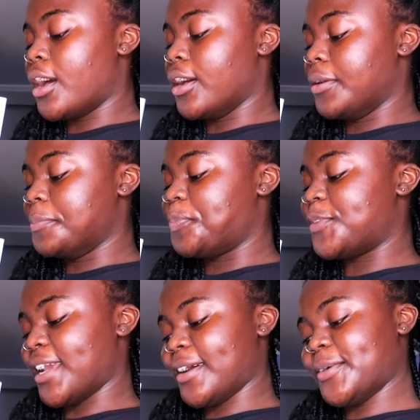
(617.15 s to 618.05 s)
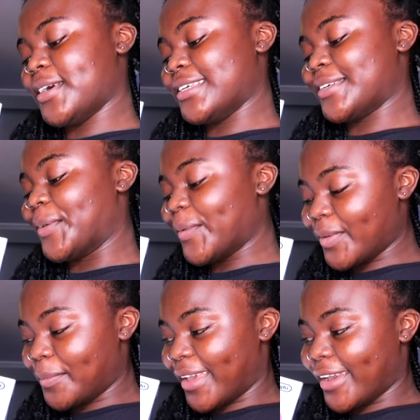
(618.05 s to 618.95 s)
So yeah, I got her this
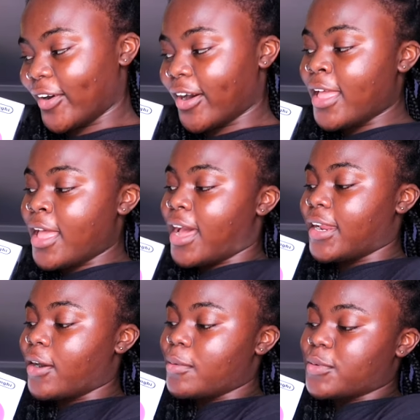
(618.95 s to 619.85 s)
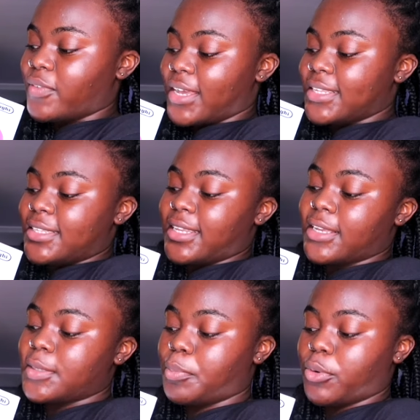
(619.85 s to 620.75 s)
coffee maker and it comes with like
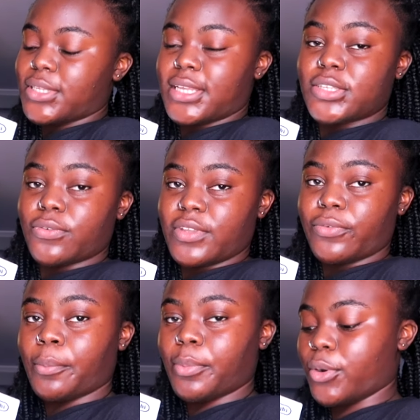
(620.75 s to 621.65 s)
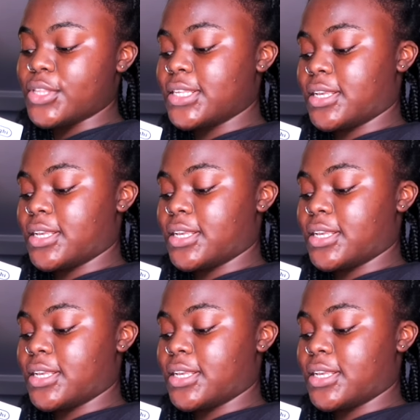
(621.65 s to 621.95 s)
6 boxes of different pods,